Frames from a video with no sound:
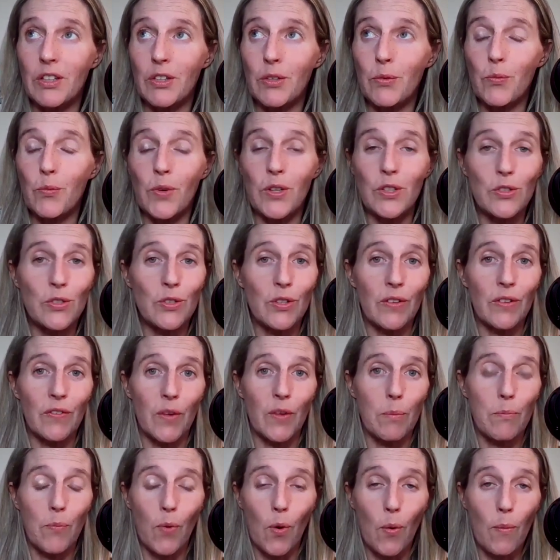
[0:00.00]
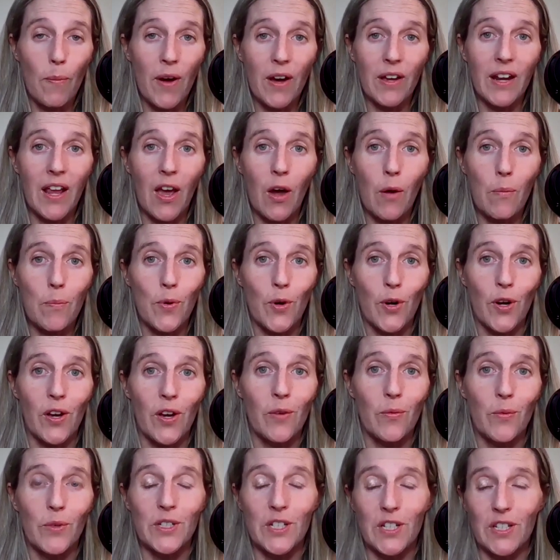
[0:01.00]
we used to live in Beaumont,
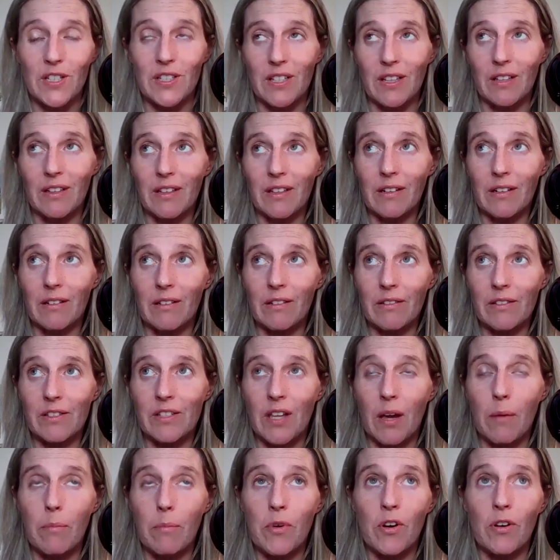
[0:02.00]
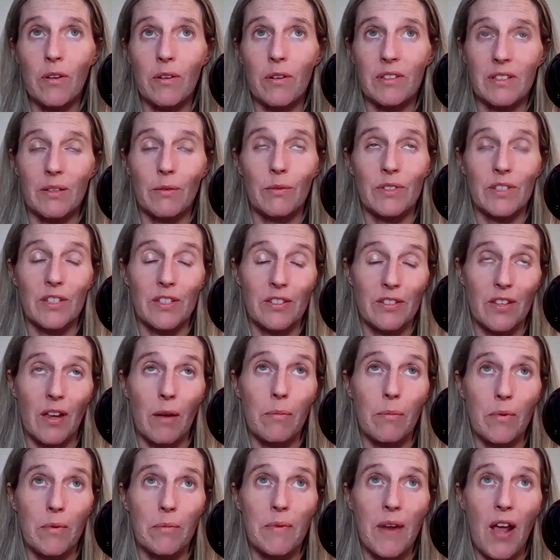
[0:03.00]
Alberta, which is a little suburb. So it's a
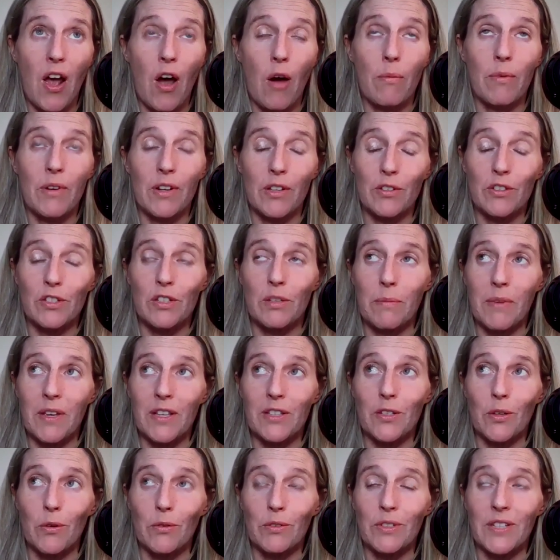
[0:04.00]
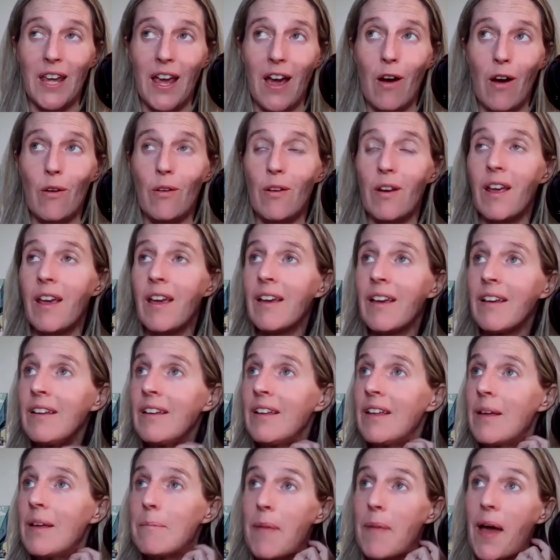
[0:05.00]
suburb now, but it used to be its own town
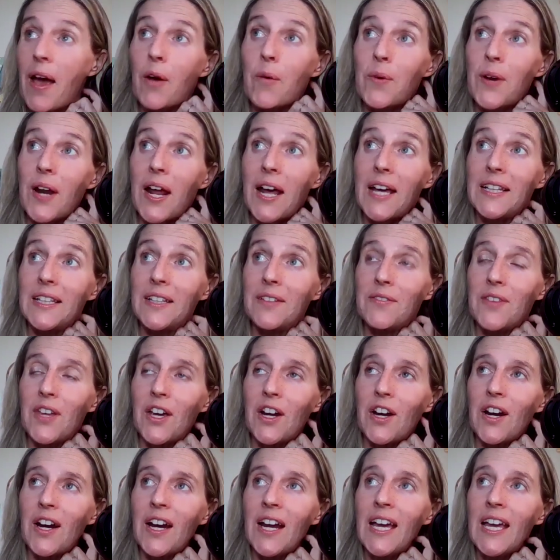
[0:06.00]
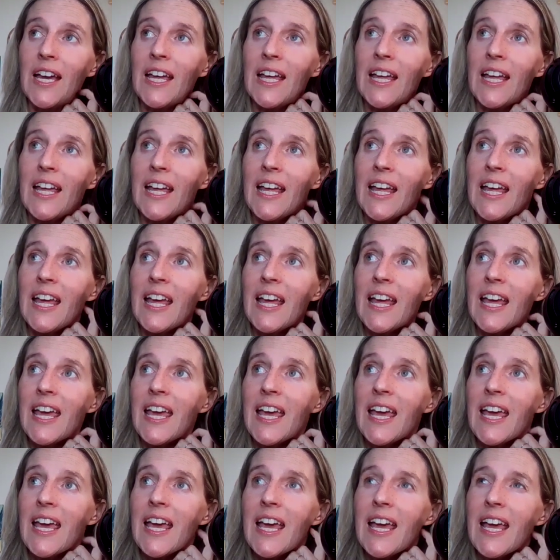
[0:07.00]
back when I lived there.
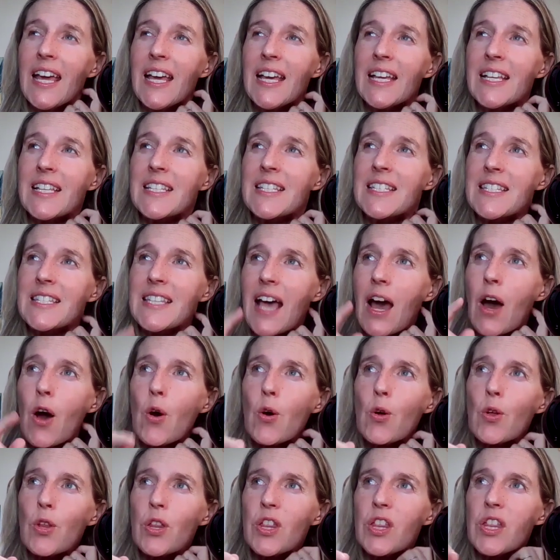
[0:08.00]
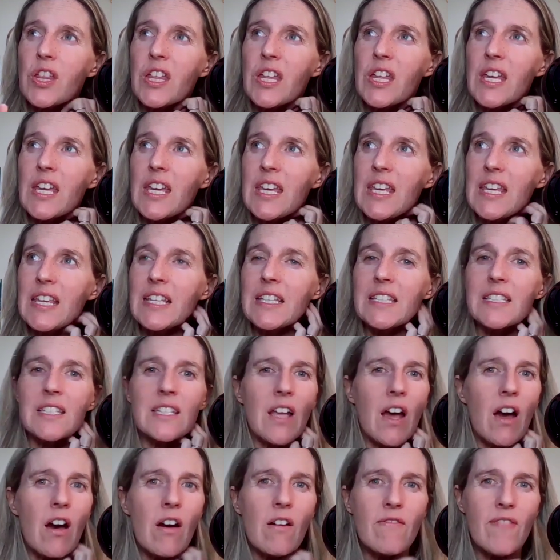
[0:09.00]
Southeast
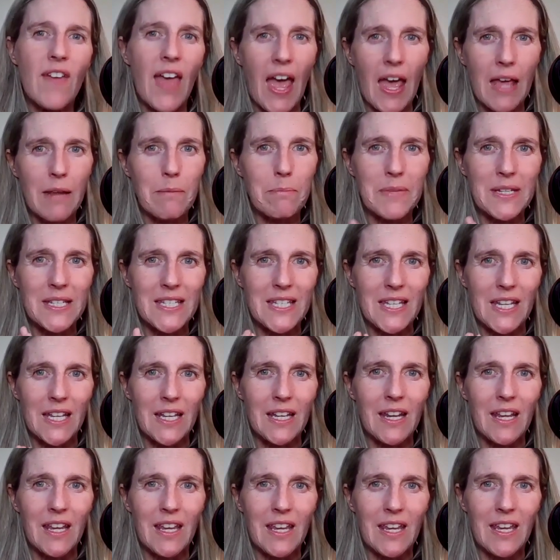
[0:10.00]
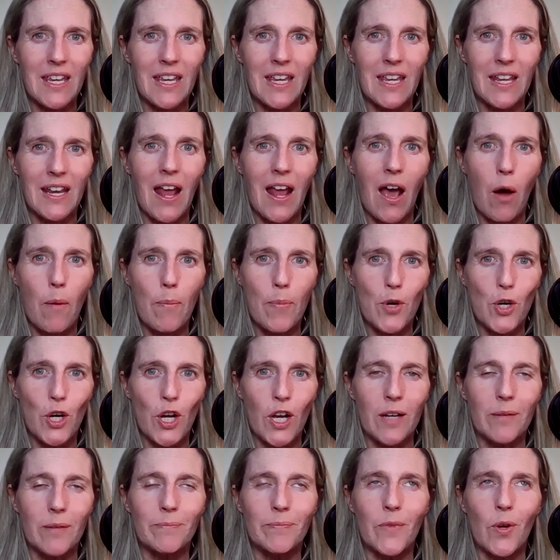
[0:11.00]
of Edmonton in
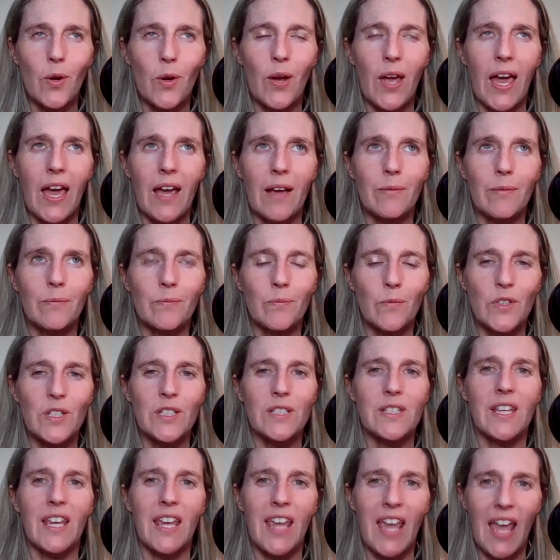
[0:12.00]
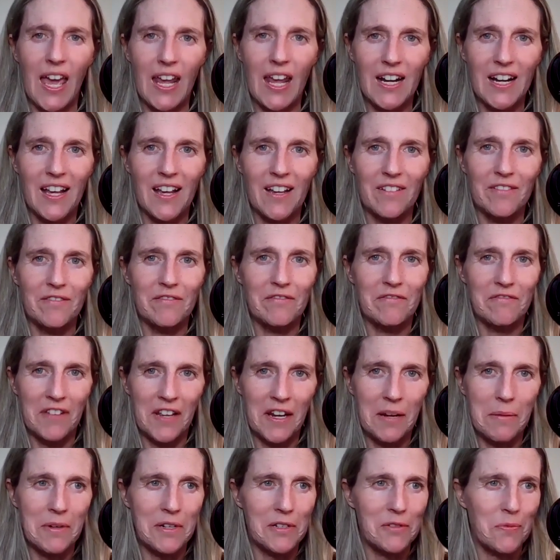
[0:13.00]
Alberta, okay, which is in Canada. If
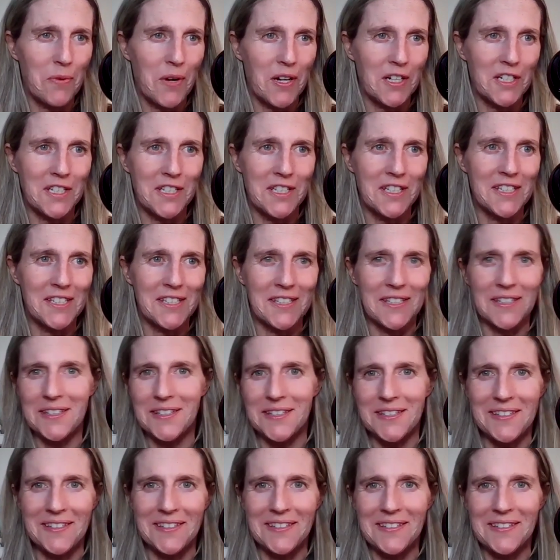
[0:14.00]
anybody's watching this, it's